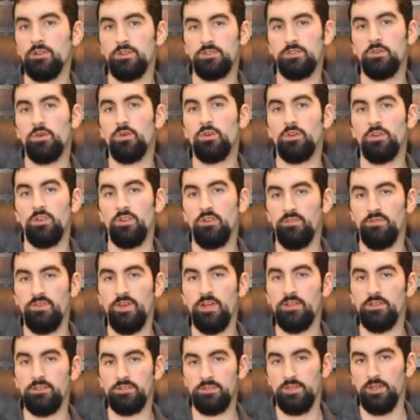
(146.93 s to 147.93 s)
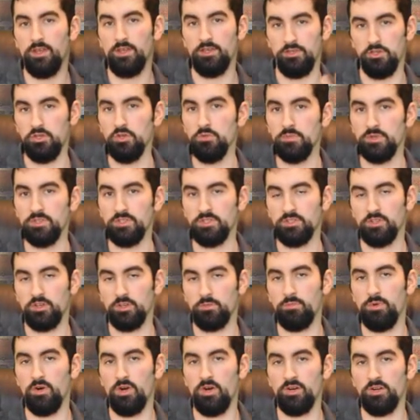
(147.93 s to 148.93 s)
historical events that humans
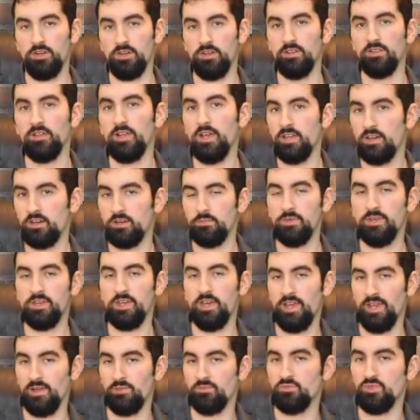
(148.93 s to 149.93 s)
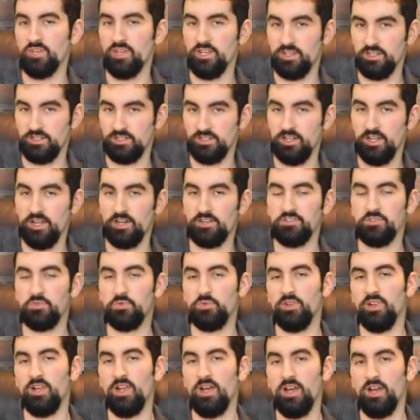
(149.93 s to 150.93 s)
took part in later became
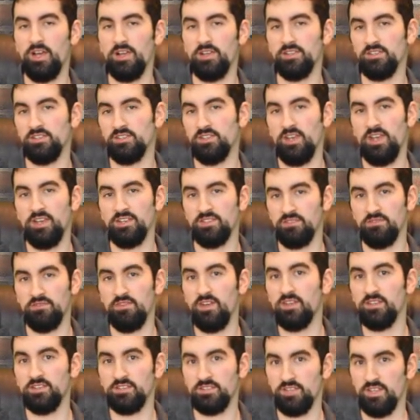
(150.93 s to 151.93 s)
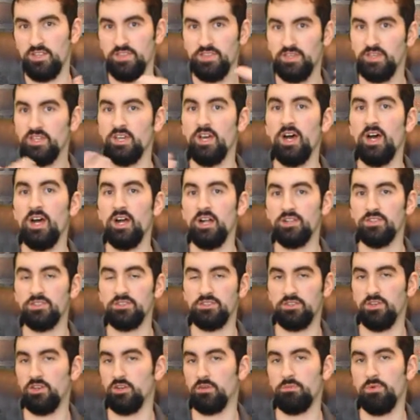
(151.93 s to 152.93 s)
recontextualized as events that the
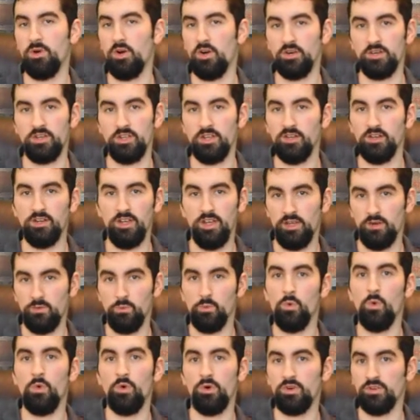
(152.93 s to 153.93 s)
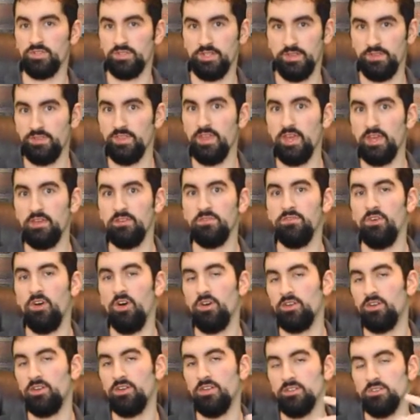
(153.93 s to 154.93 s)
gods took part in and wars that they
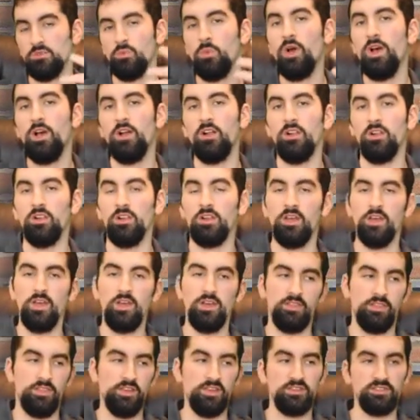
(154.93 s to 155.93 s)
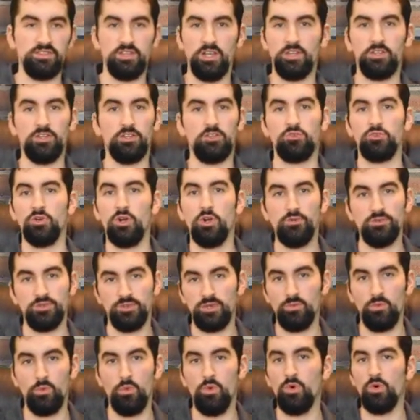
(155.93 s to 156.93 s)
fought in as well. Things like the
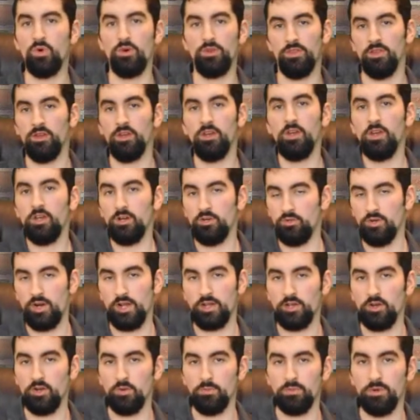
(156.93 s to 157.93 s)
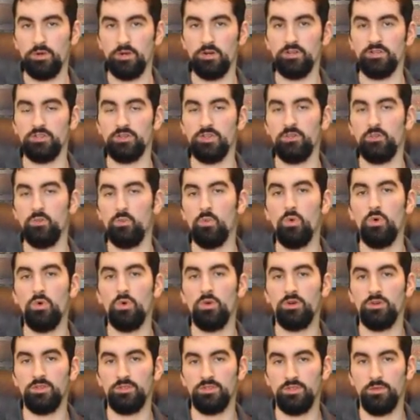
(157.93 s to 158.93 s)
Trojan War, the Greco-Persian
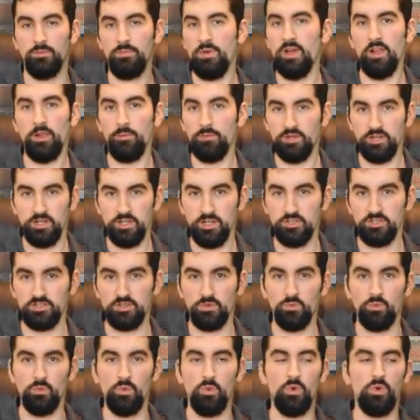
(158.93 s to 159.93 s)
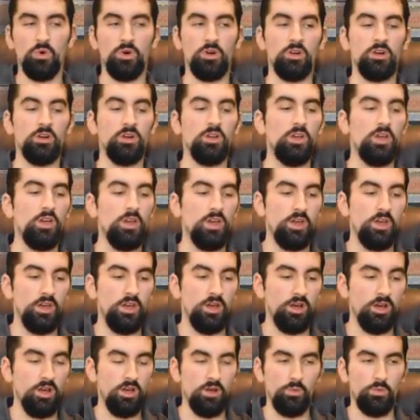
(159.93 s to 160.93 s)
Wars, the Peloponnesian War,
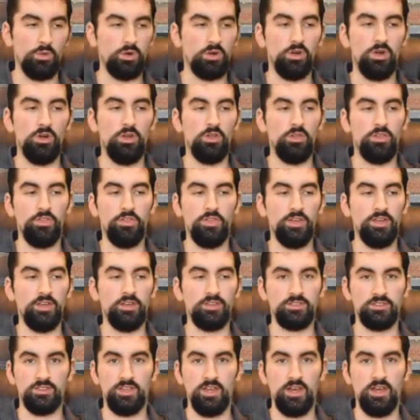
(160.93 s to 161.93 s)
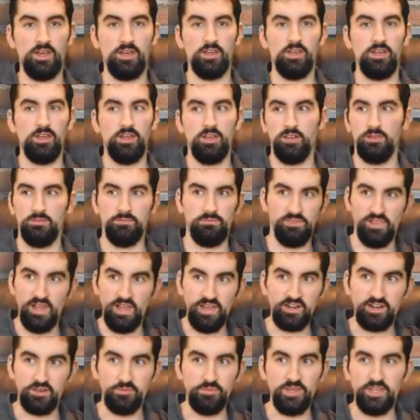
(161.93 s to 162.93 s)
were all things that
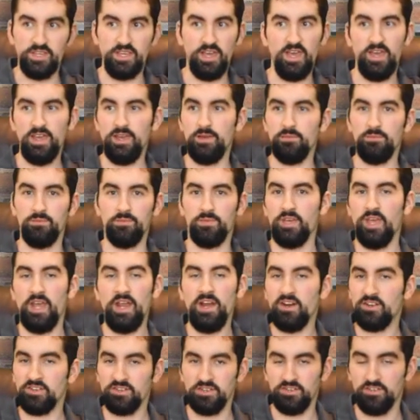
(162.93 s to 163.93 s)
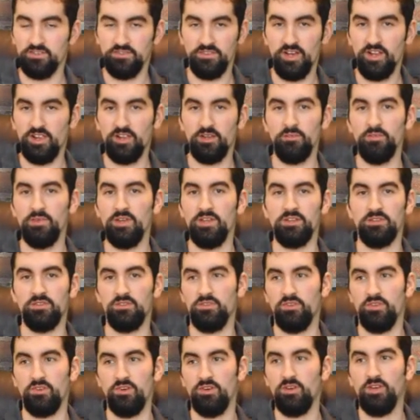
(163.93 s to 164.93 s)
later became character development
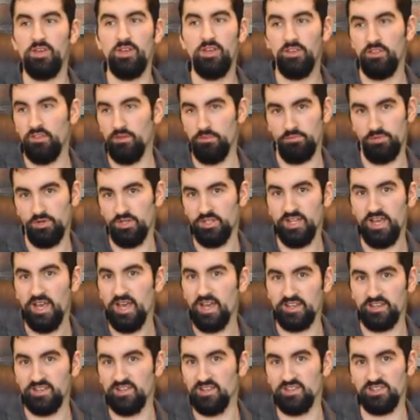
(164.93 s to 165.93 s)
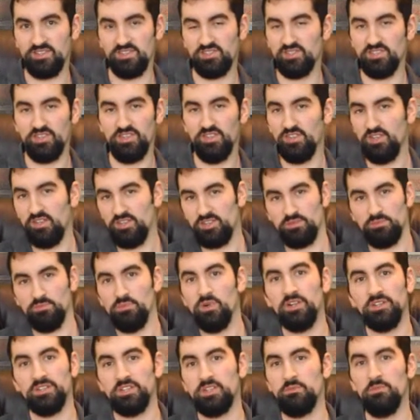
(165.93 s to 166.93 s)
for the protagonists in this
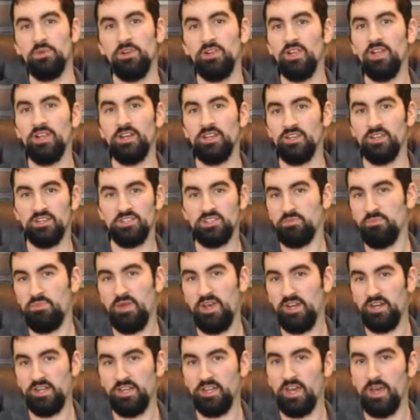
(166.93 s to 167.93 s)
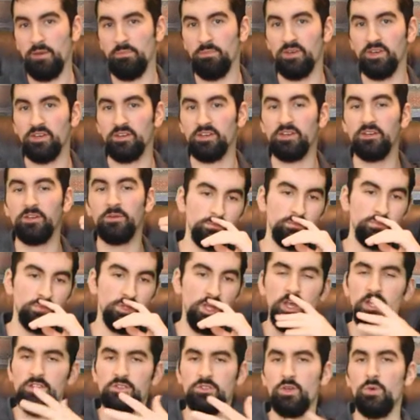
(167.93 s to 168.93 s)
multi-millennia-spanning epic.
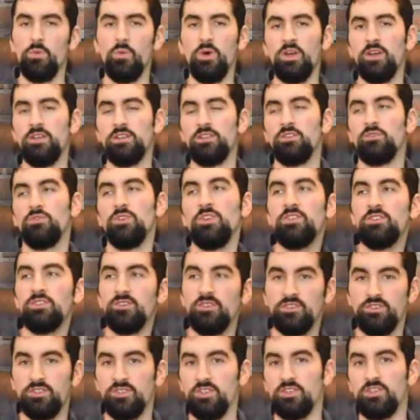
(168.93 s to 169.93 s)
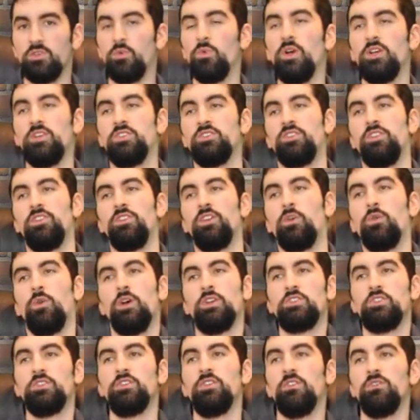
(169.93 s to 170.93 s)
So I wanted to research this question, the
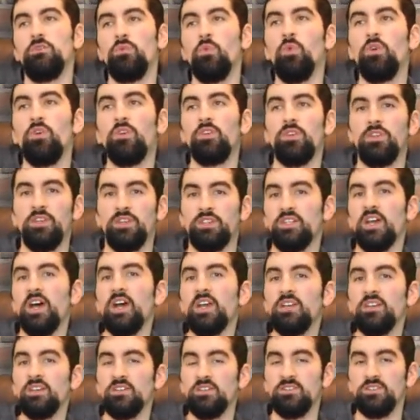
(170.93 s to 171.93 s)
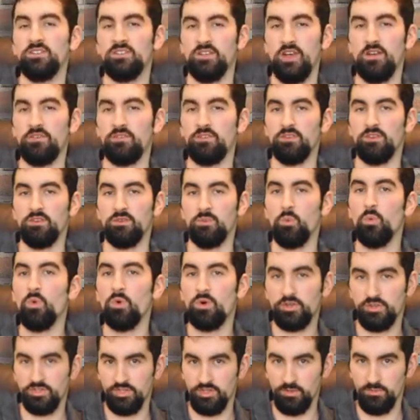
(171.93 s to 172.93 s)
question of were the Titans ever
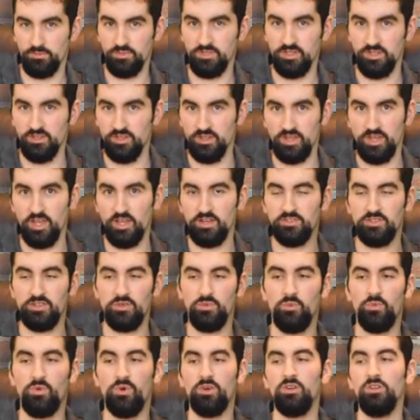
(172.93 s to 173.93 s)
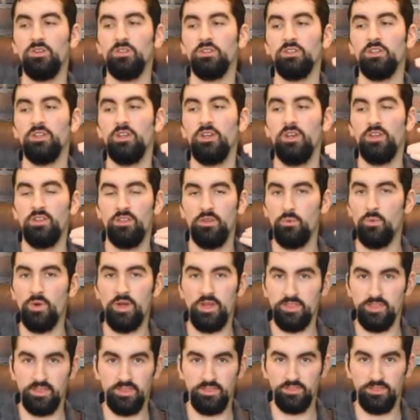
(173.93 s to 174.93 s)
worshipped in the ancient world, the
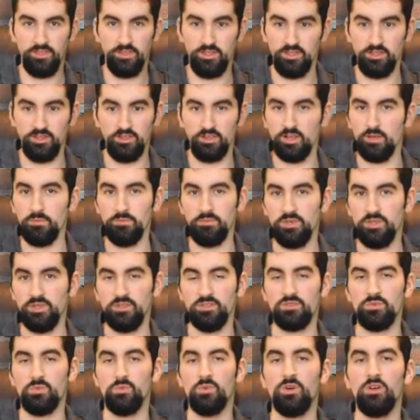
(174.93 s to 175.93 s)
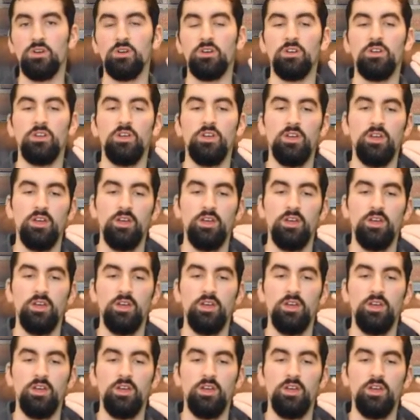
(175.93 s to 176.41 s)
way that the Olympians were.